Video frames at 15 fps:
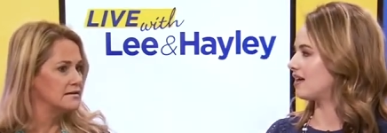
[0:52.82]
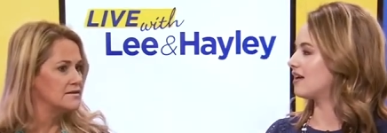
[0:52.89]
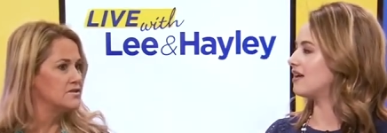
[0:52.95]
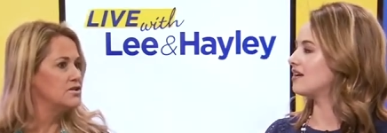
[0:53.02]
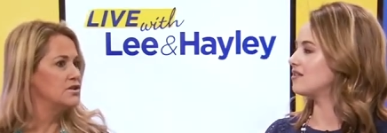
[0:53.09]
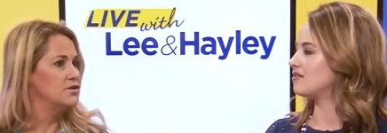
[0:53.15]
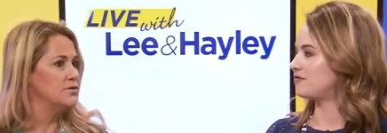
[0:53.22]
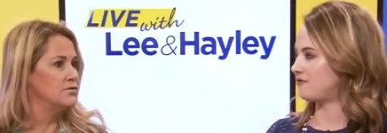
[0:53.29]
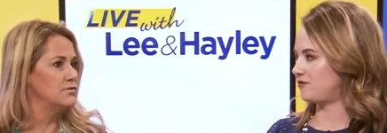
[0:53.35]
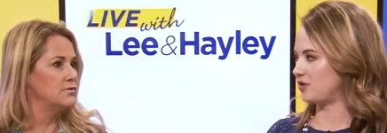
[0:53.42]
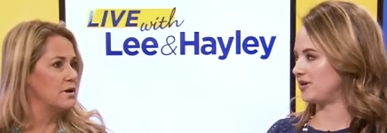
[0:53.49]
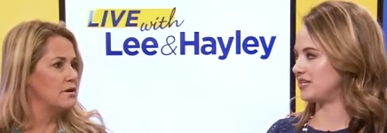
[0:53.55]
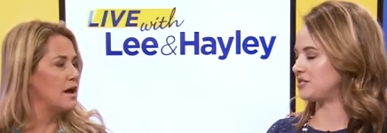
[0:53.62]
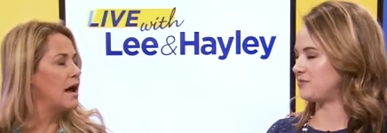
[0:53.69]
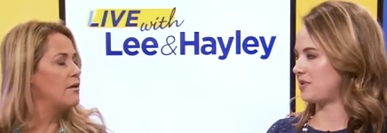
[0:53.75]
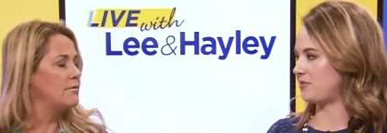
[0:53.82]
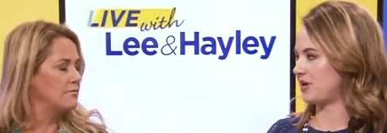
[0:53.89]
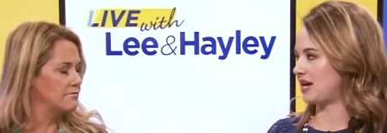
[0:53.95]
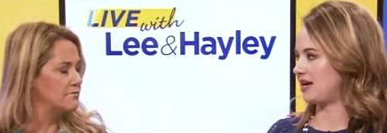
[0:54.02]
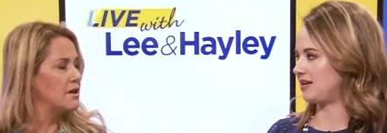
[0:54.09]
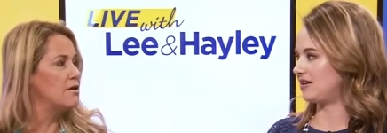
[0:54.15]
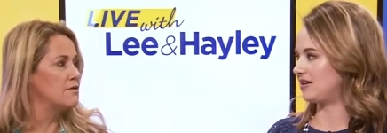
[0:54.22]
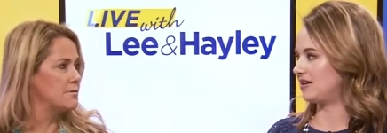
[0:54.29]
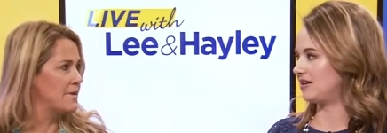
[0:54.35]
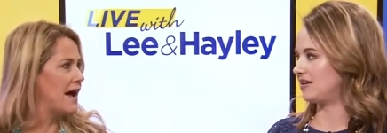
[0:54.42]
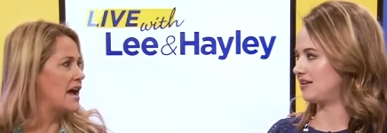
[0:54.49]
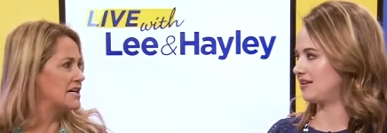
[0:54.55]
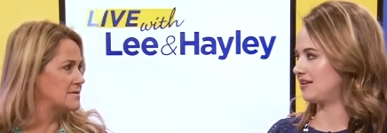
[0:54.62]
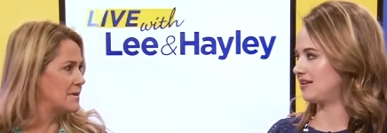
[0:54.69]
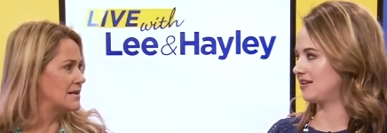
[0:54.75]
Speaker 1: to for it to I be bad. Lowered my
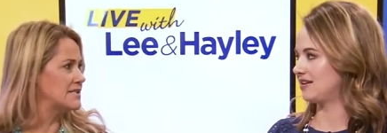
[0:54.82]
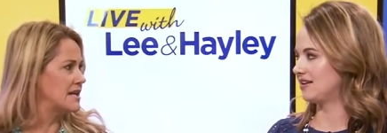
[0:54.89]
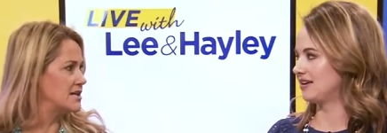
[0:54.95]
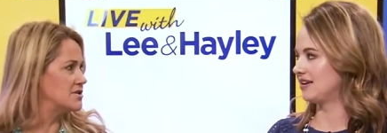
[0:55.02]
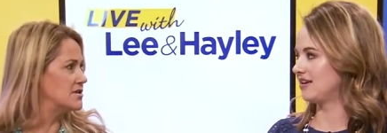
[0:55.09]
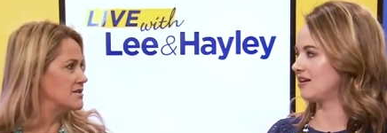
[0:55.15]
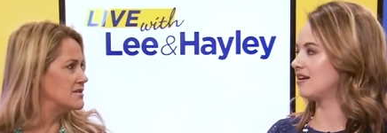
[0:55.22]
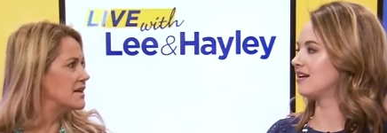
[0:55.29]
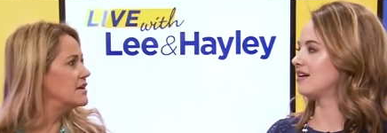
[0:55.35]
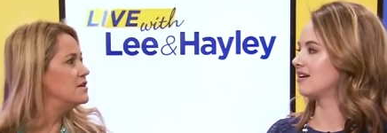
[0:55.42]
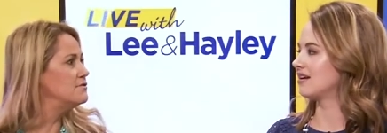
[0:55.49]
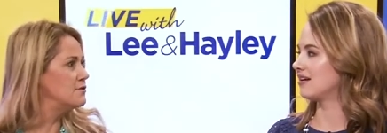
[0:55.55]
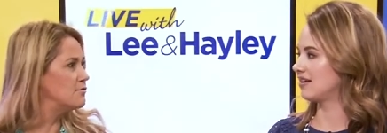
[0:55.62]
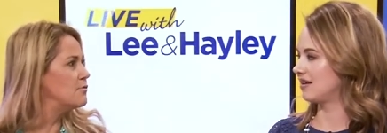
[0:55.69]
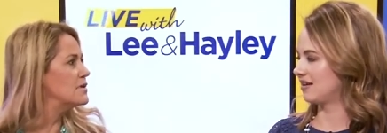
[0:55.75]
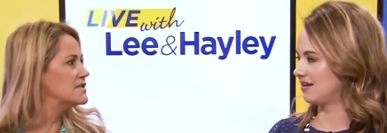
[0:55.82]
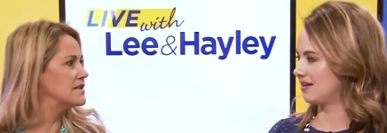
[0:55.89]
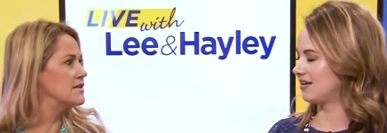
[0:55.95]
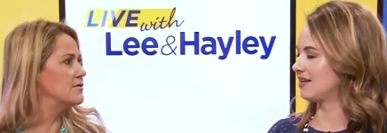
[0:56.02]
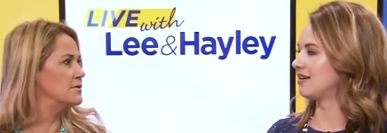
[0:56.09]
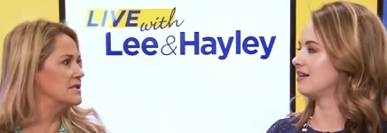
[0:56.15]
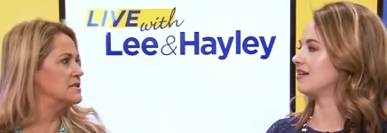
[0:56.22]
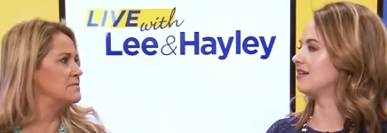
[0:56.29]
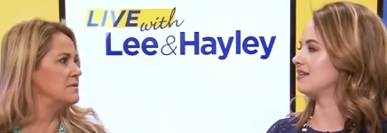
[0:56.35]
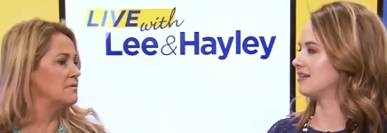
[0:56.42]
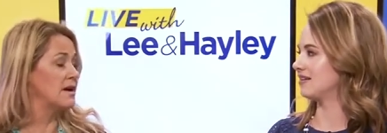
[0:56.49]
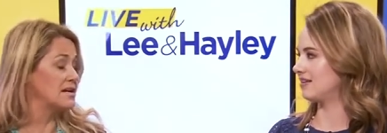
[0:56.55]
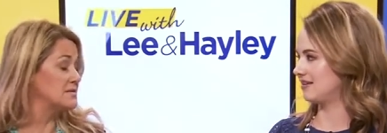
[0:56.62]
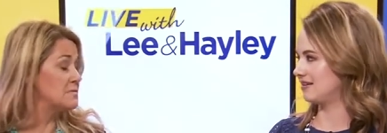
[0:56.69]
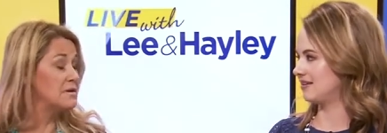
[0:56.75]
expectations. I knew it wasn't going to be
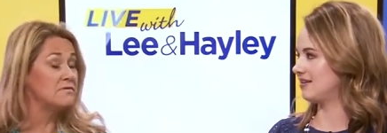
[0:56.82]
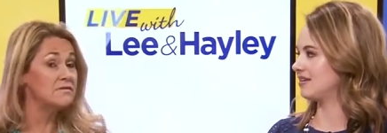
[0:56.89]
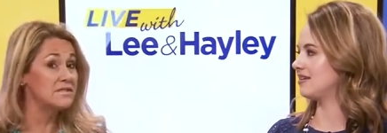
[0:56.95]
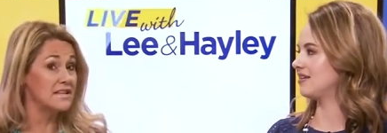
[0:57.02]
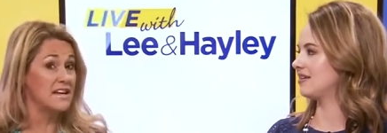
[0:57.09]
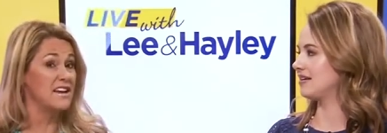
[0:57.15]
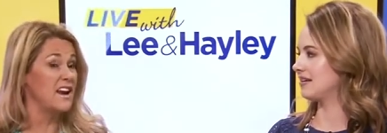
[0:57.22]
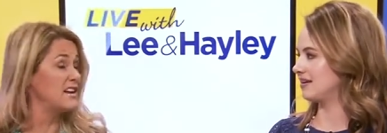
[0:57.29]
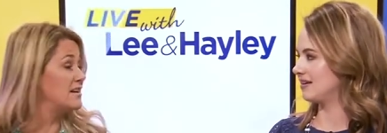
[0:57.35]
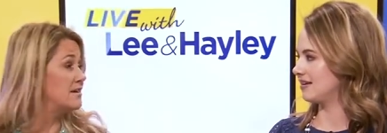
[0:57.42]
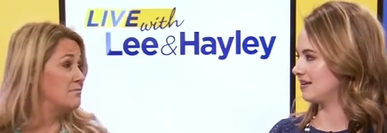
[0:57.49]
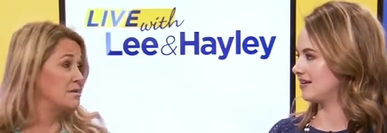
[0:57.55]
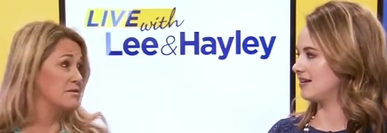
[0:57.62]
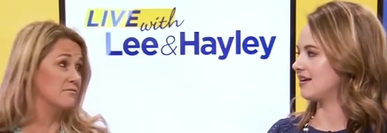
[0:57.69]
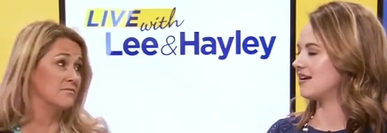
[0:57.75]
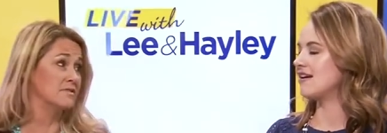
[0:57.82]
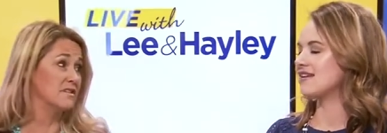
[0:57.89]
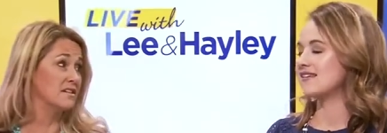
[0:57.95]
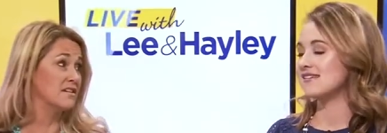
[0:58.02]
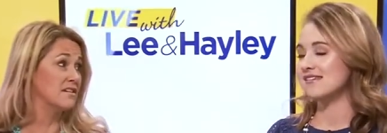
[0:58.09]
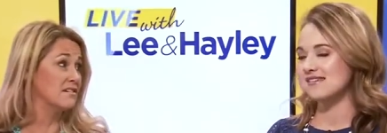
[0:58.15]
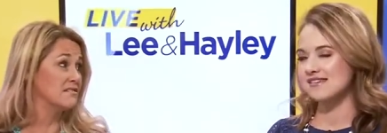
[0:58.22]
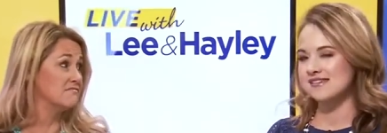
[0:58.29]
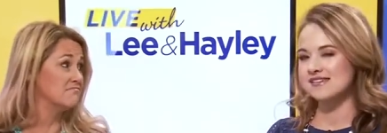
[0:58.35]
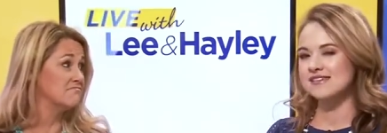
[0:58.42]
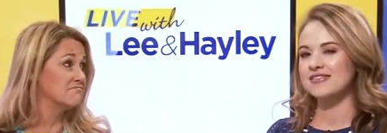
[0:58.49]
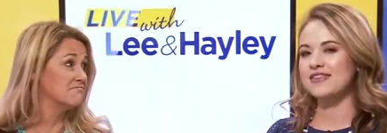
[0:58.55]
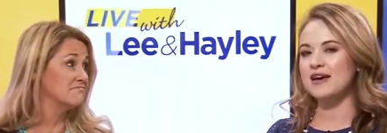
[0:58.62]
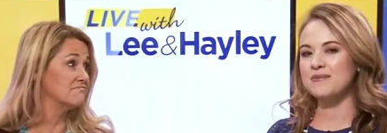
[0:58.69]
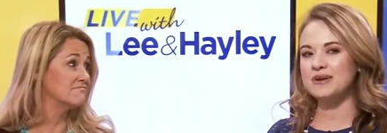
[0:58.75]
rice, but it was. It ended up being really good.
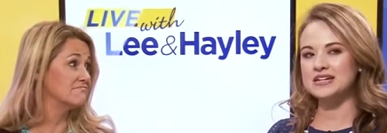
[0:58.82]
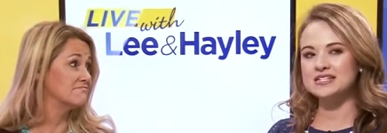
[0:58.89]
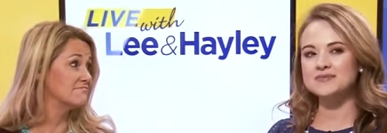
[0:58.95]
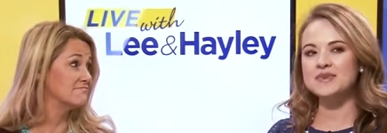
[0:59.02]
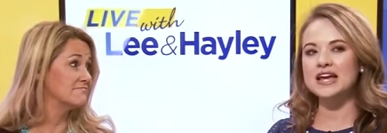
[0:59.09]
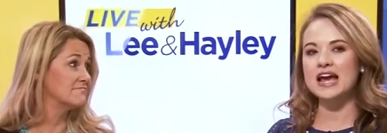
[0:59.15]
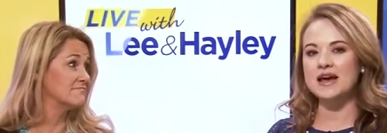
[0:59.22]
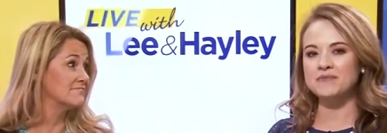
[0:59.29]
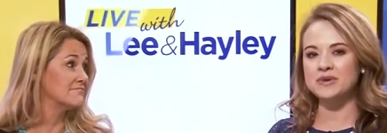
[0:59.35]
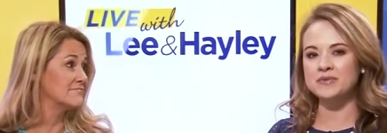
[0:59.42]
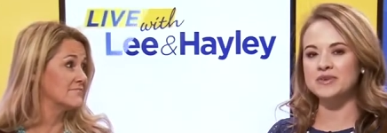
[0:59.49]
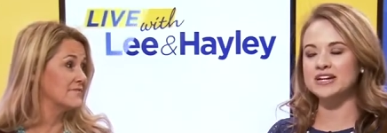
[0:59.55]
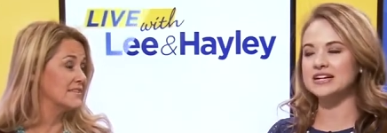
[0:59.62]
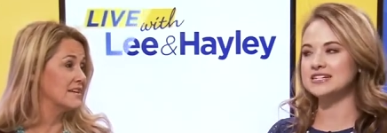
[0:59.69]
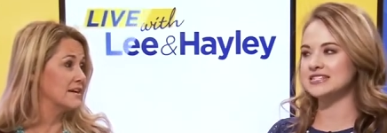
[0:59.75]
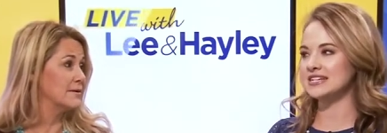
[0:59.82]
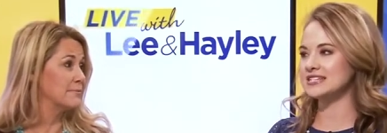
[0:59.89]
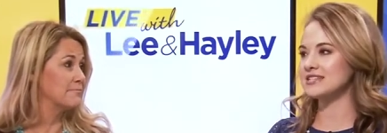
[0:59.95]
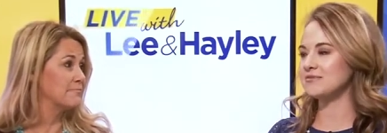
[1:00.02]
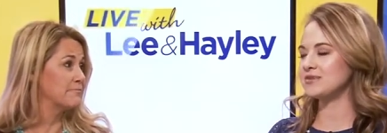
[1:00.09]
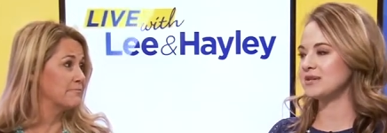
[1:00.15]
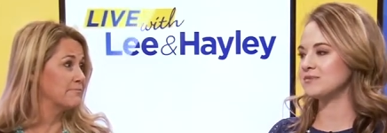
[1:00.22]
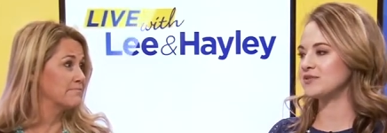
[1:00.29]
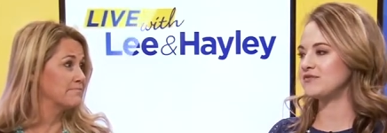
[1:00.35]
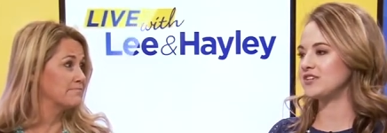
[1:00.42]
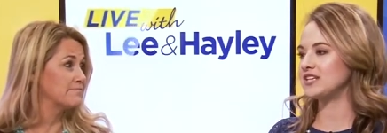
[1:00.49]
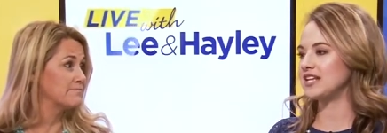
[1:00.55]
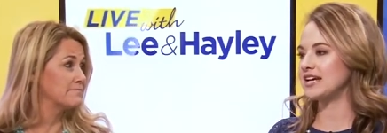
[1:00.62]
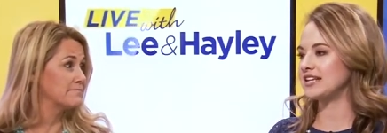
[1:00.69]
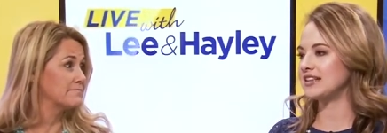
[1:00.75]
Speaker 2: That makes me happy because yeah. I sometimes feel
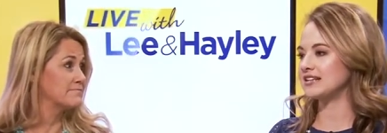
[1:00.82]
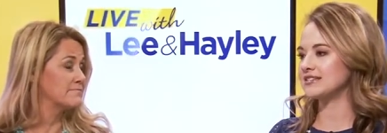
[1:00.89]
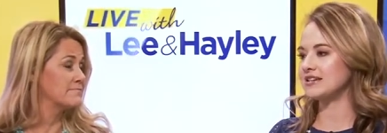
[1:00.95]
like that's